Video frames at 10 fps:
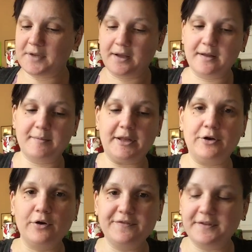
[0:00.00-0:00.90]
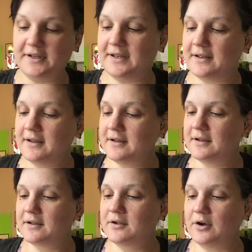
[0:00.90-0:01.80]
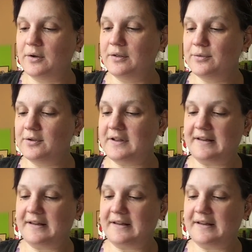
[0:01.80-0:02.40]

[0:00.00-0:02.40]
And hopefully going through